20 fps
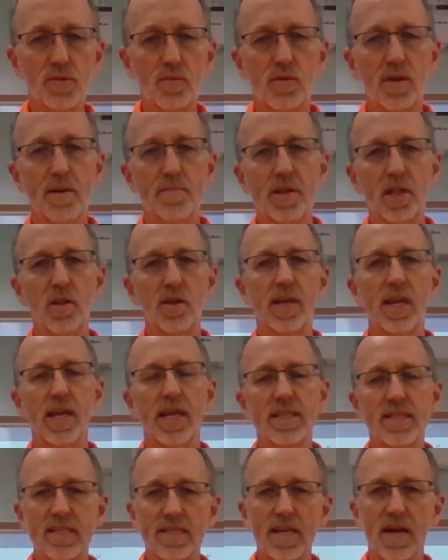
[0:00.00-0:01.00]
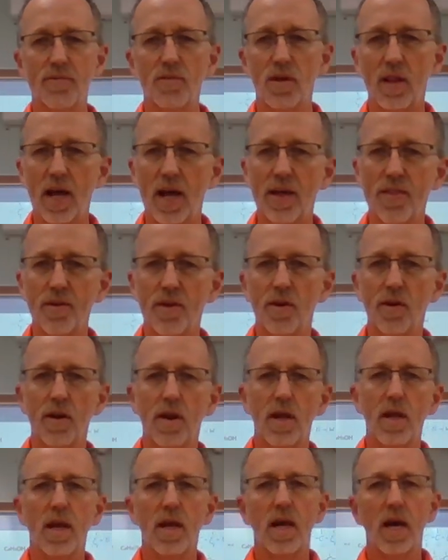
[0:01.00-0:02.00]
We're going to be looking at several other
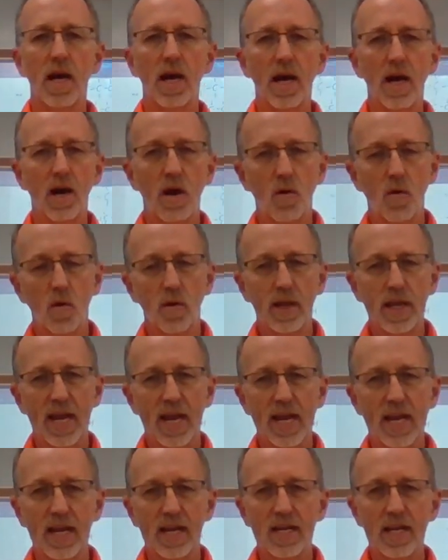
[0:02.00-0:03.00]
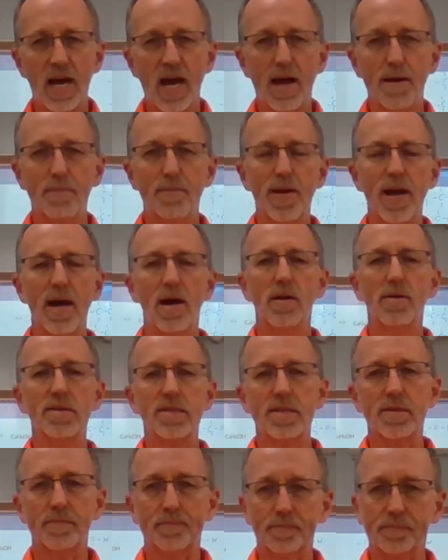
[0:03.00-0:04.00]
organic
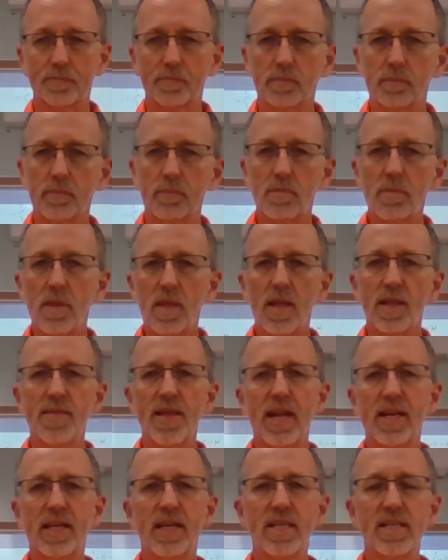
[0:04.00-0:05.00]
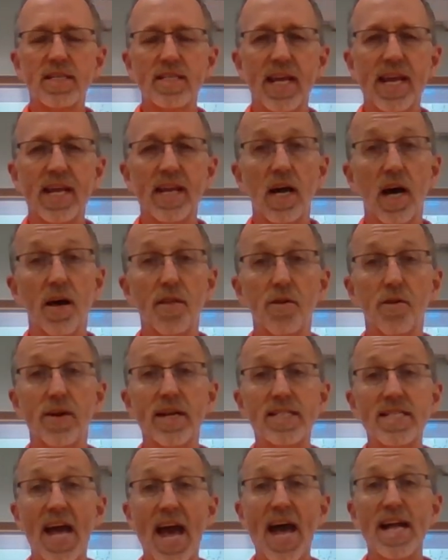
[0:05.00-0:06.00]
compounds that contain other
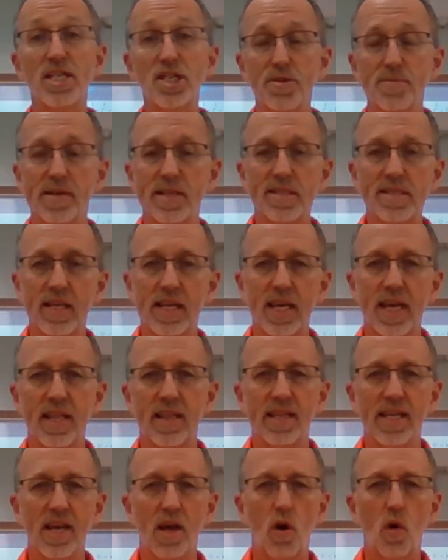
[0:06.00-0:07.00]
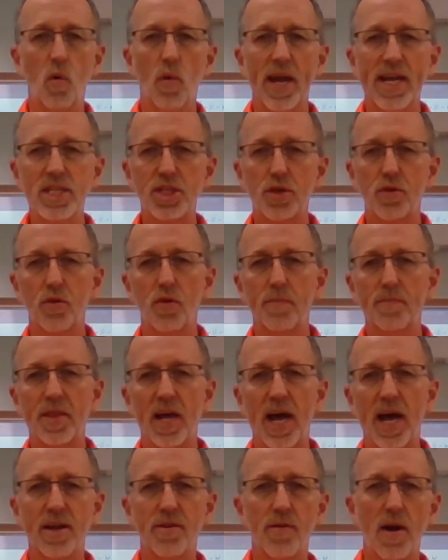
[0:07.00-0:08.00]
attachments. Again, the OH group, the
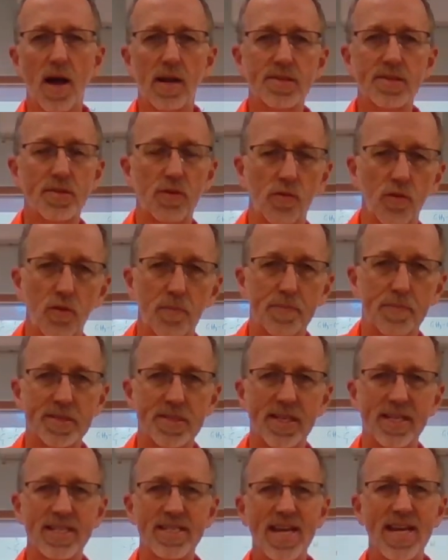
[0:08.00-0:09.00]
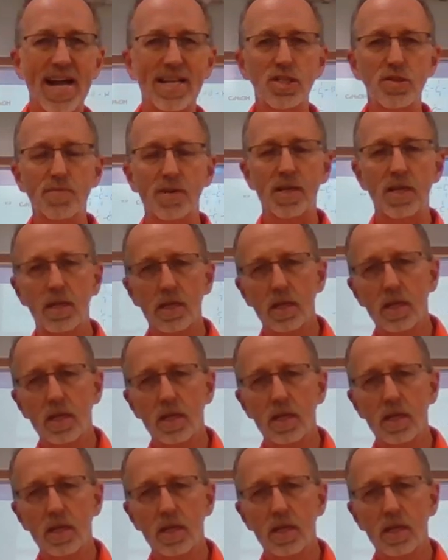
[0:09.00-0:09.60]
hydroxyl group, is an attachment.